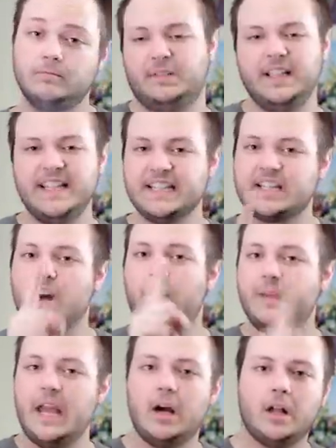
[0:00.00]
Please call
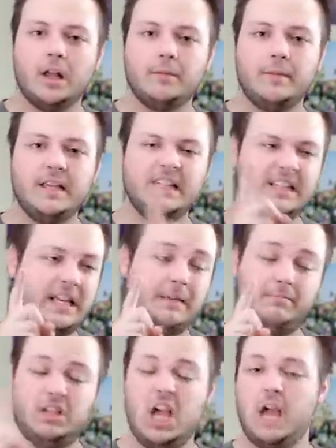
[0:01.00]
me out on me and
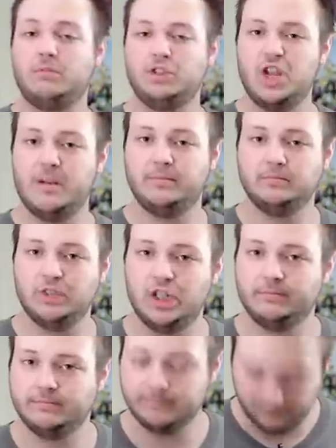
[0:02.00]
keep cabbage jumping there.